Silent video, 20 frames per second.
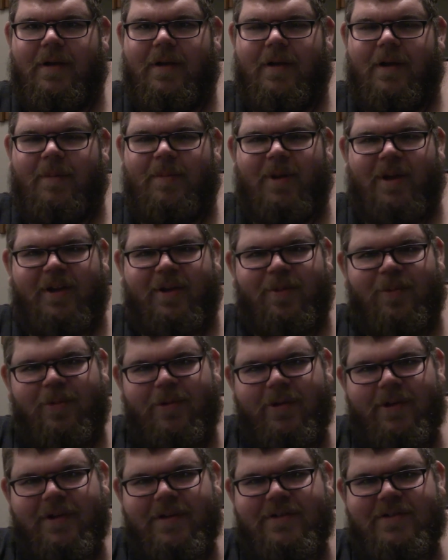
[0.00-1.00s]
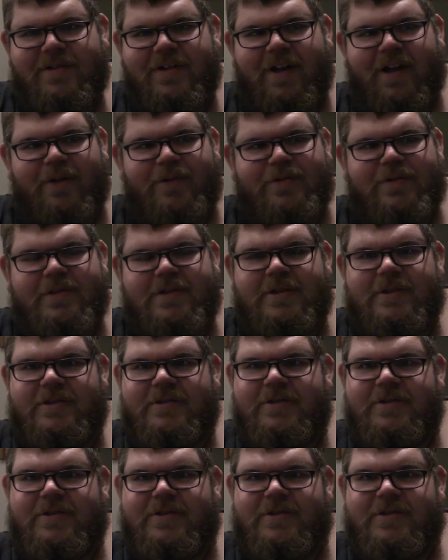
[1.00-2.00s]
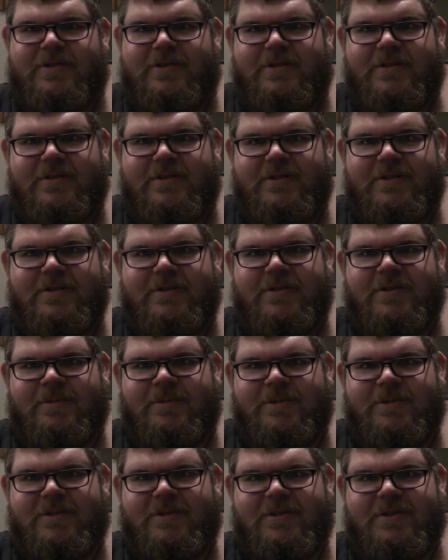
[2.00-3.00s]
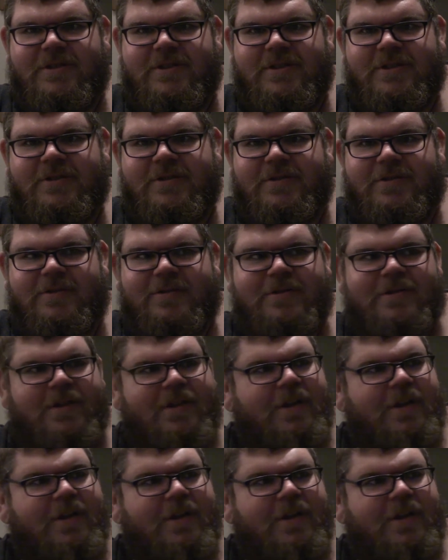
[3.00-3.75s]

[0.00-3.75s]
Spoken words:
I'm like, "What?" She goes, "There's a snake coming in the house."